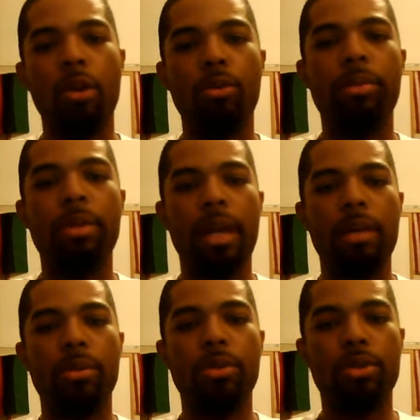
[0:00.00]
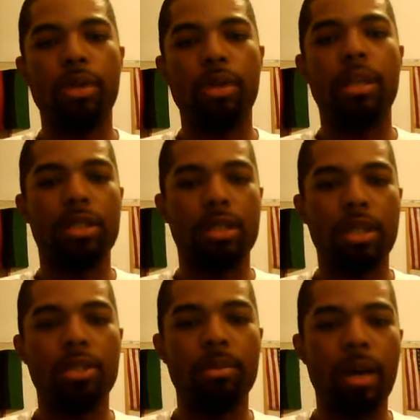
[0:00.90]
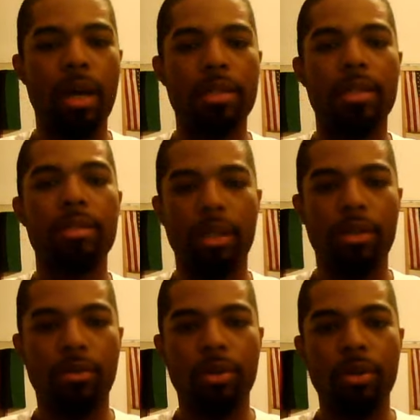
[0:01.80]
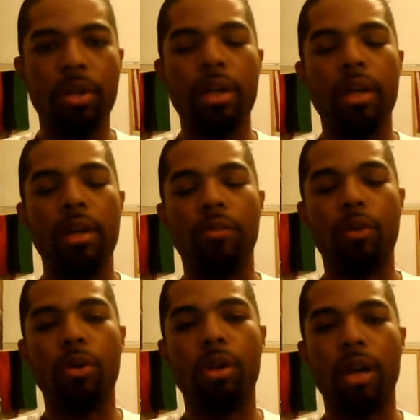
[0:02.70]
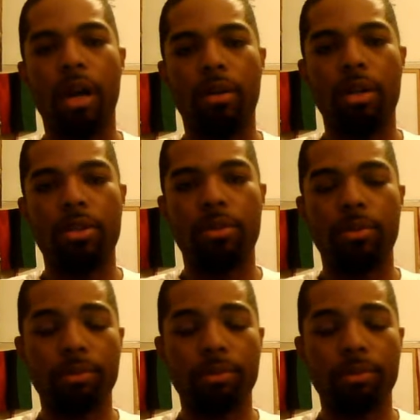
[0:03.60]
will be able to get legislation passed that's meaningful for our country.